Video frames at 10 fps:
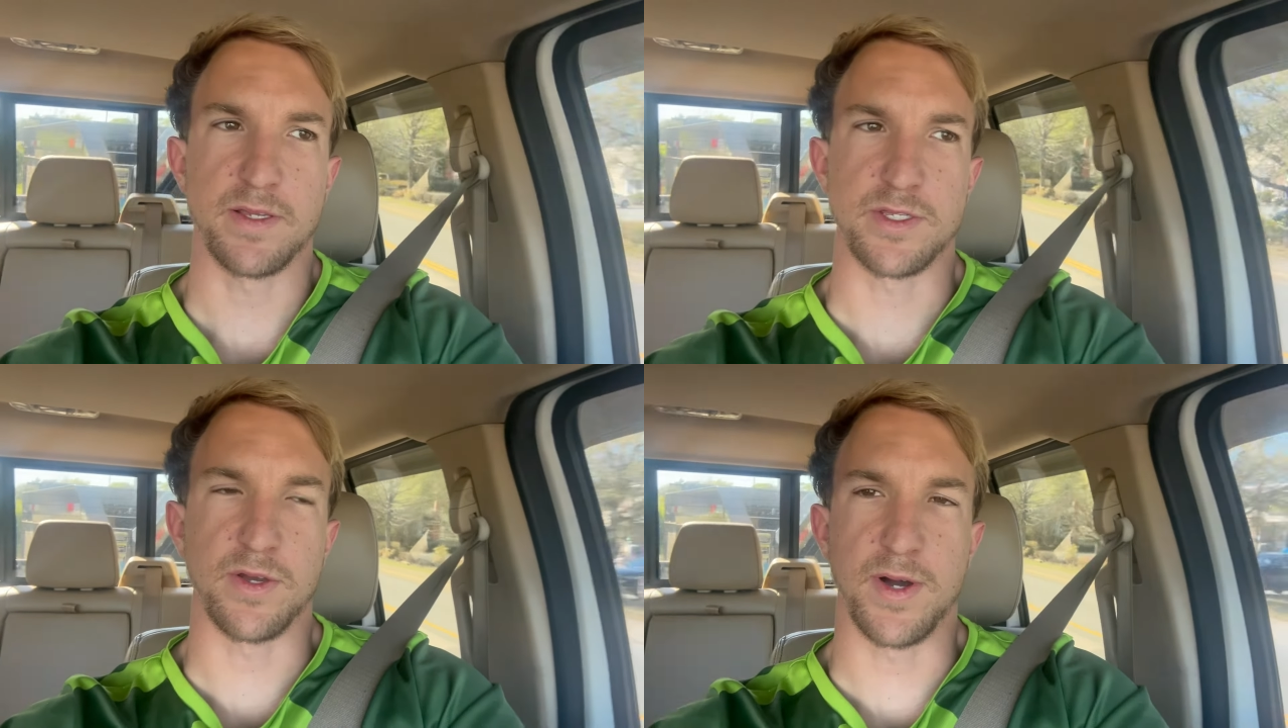
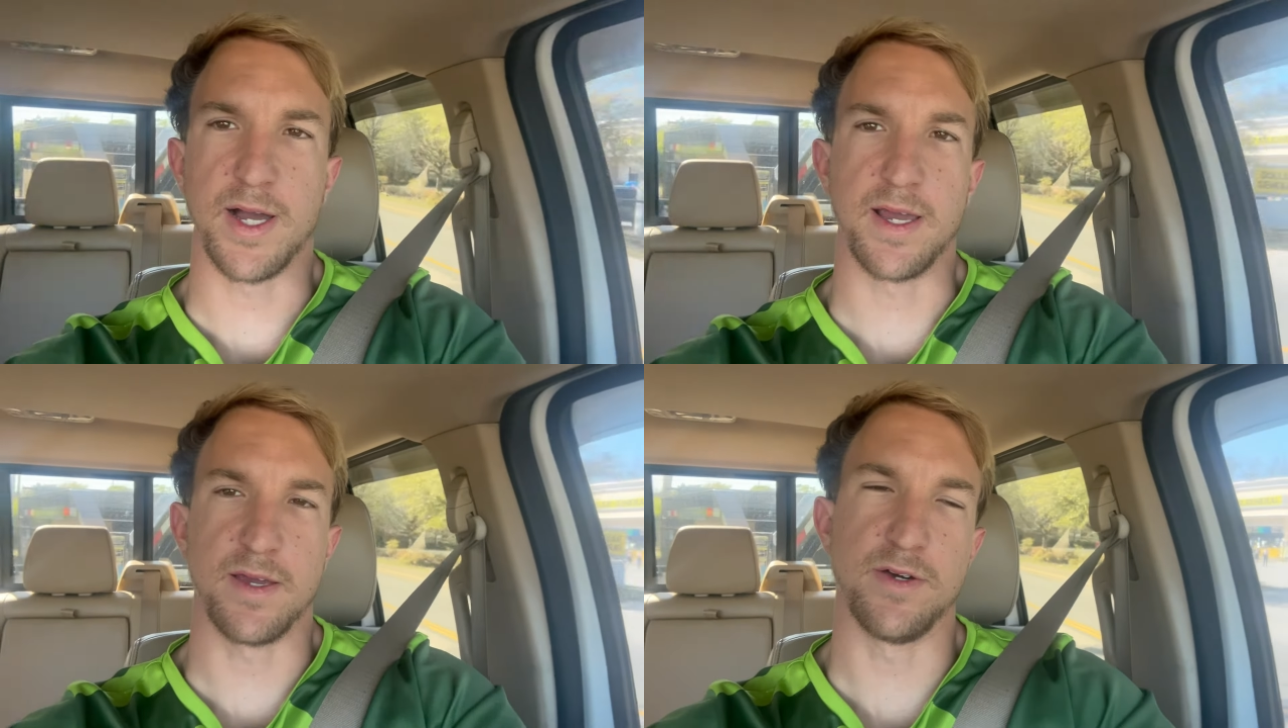So
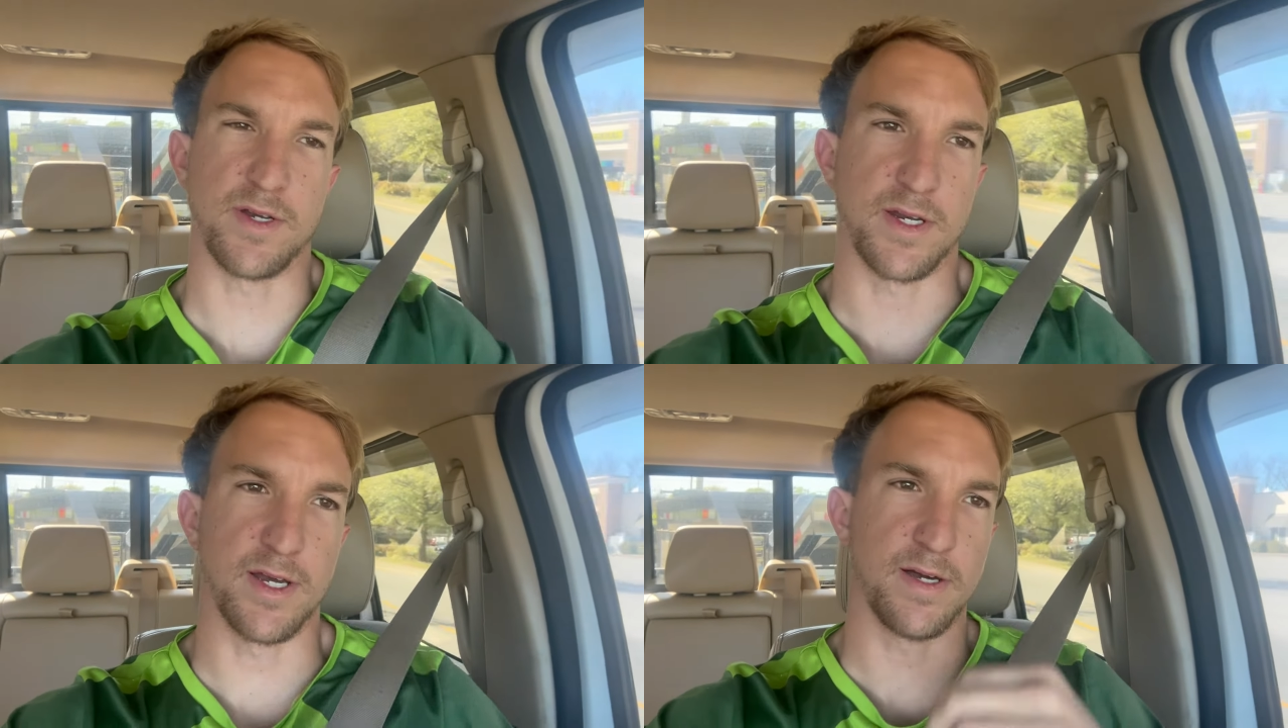I
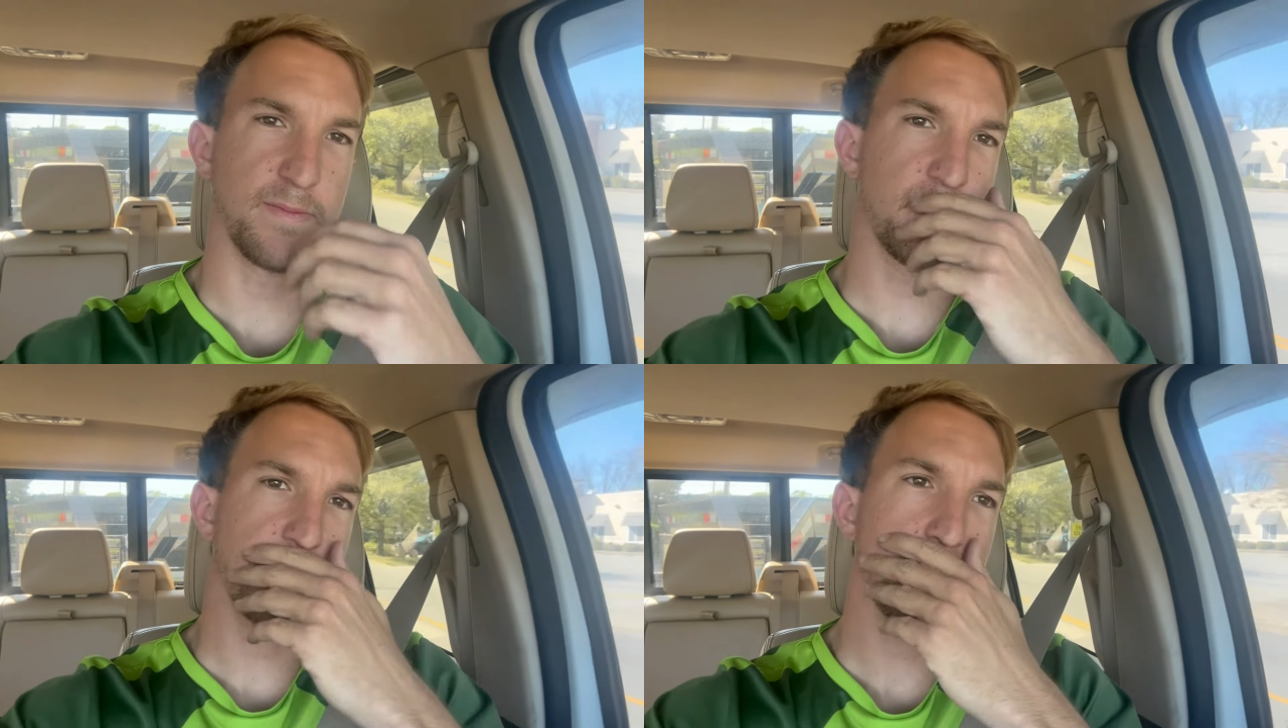hooked it up.
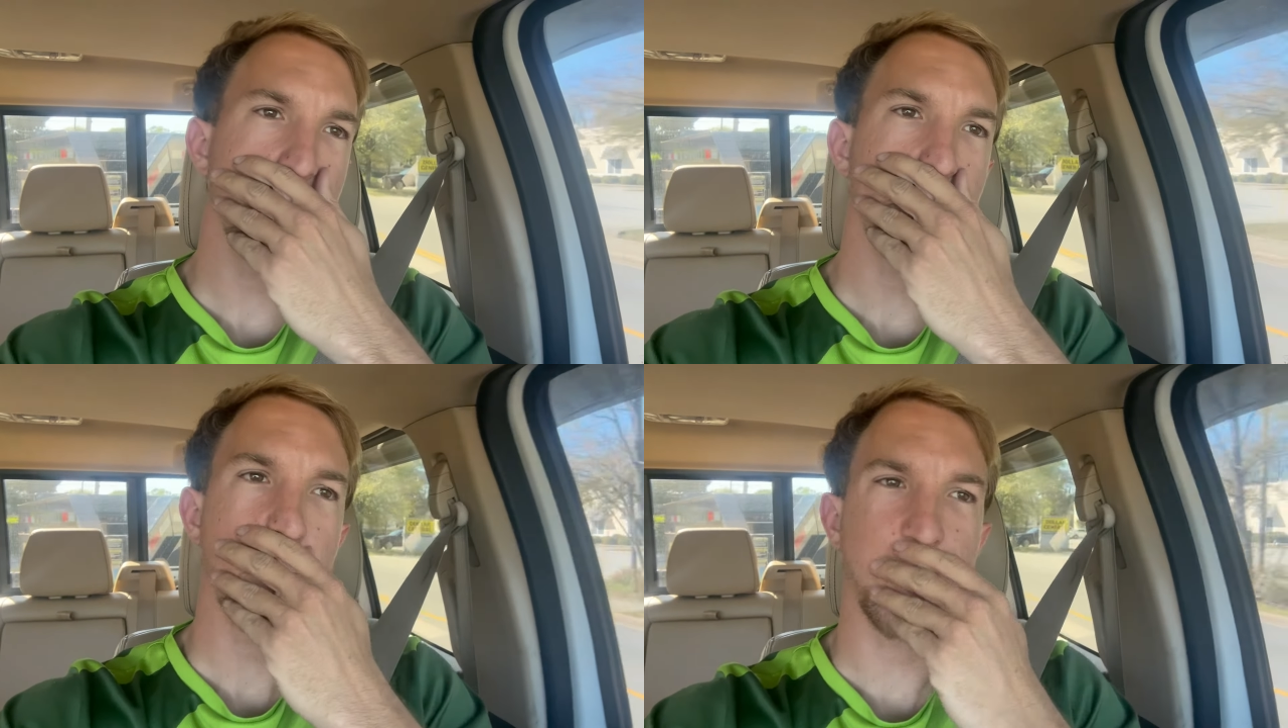
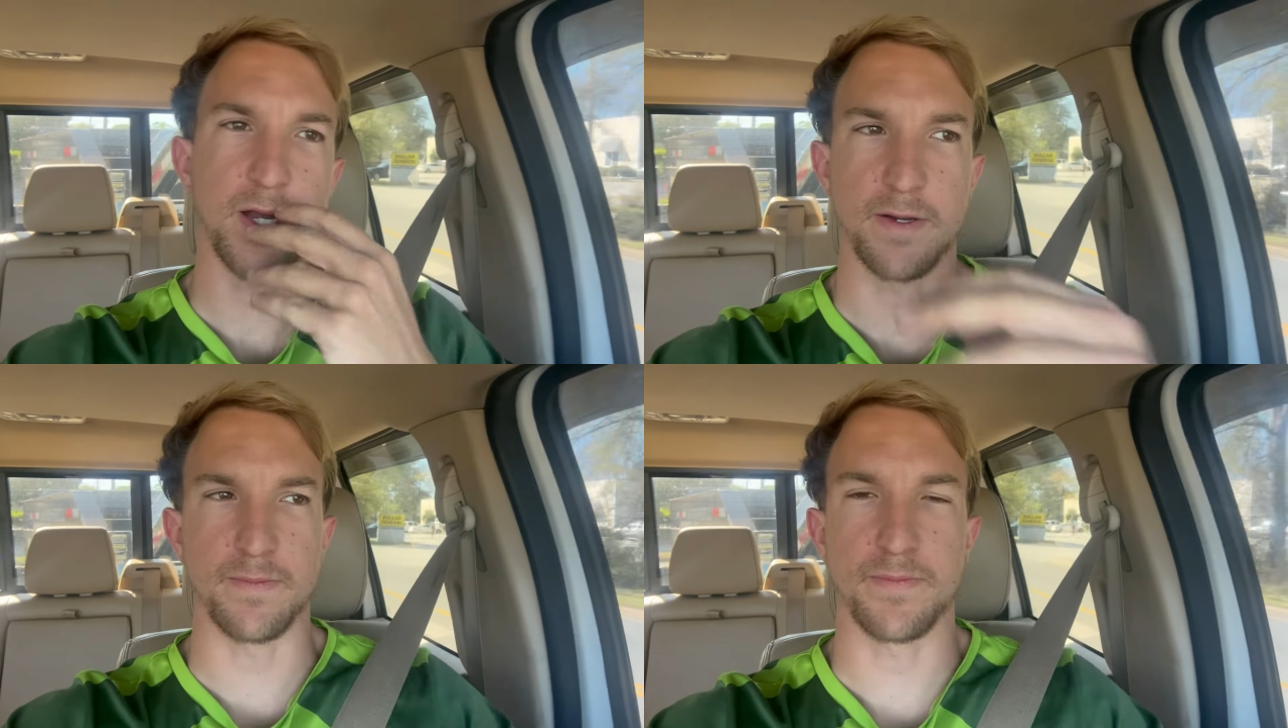
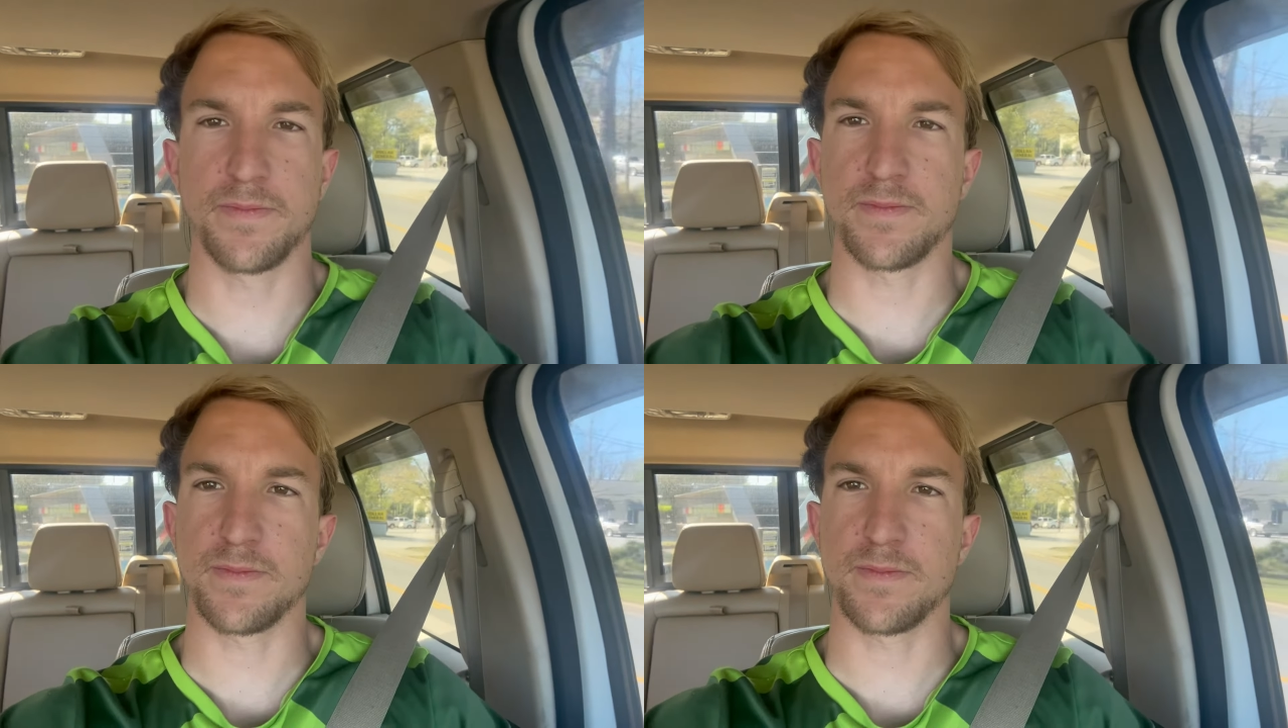Um,